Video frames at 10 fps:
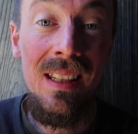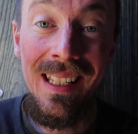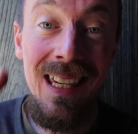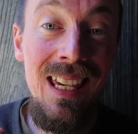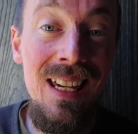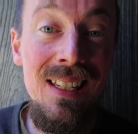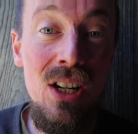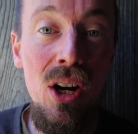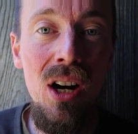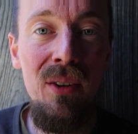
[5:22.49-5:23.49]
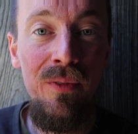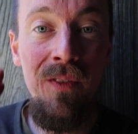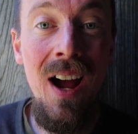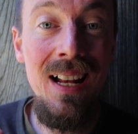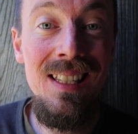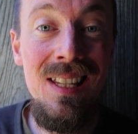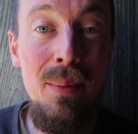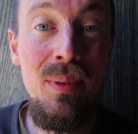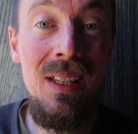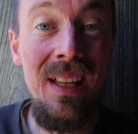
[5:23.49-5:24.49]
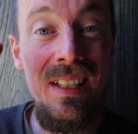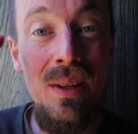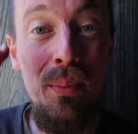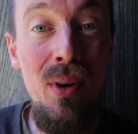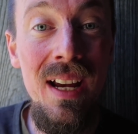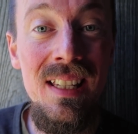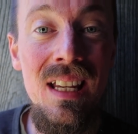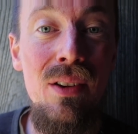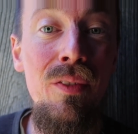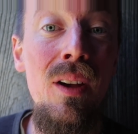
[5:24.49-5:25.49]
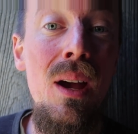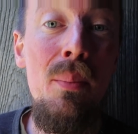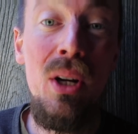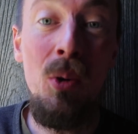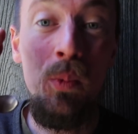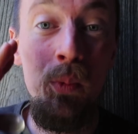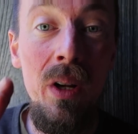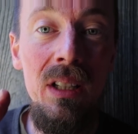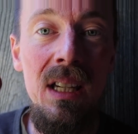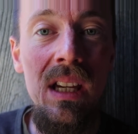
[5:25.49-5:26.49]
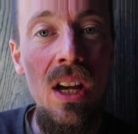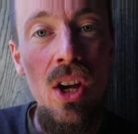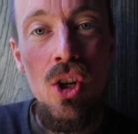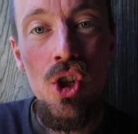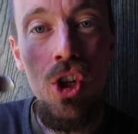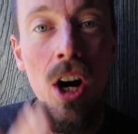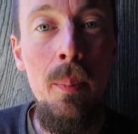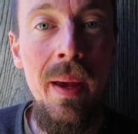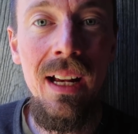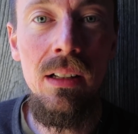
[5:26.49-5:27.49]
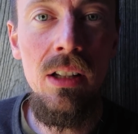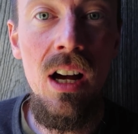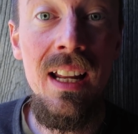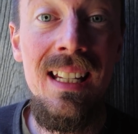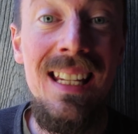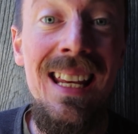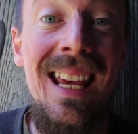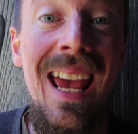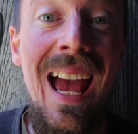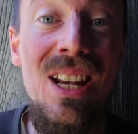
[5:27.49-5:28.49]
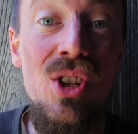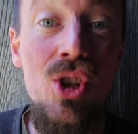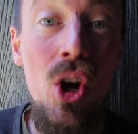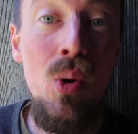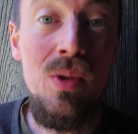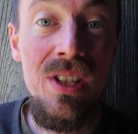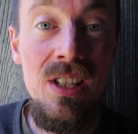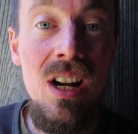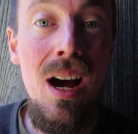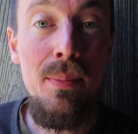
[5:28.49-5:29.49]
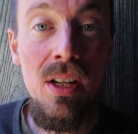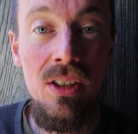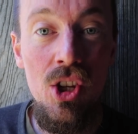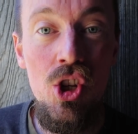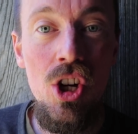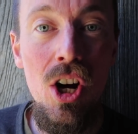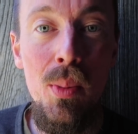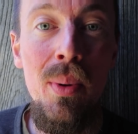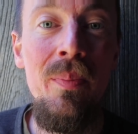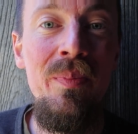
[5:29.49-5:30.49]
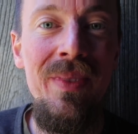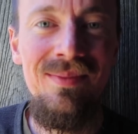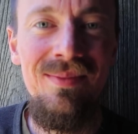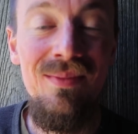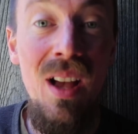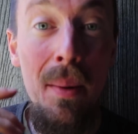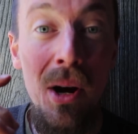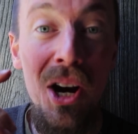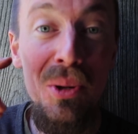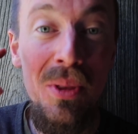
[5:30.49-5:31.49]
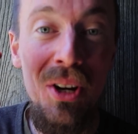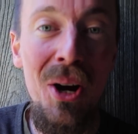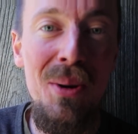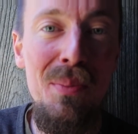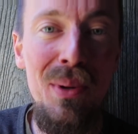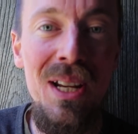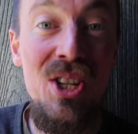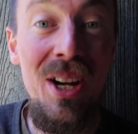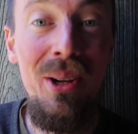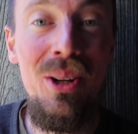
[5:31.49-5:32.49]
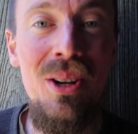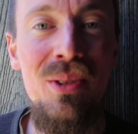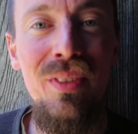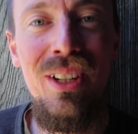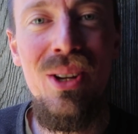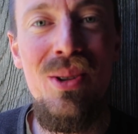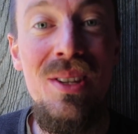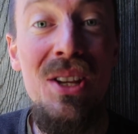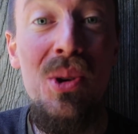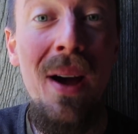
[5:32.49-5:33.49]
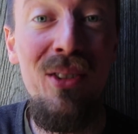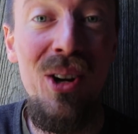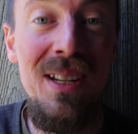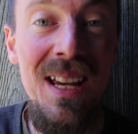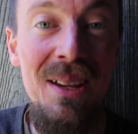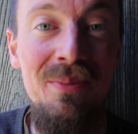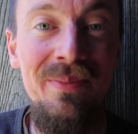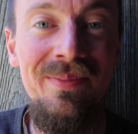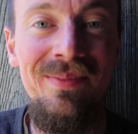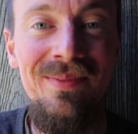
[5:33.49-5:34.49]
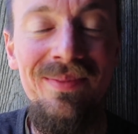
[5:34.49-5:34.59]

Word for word: The keys are find something that's abrasive, put a really sharp angle on it, and don't stop till it's sharp. I'm Art with Art and Bri. Check out our other videos. You have a great day.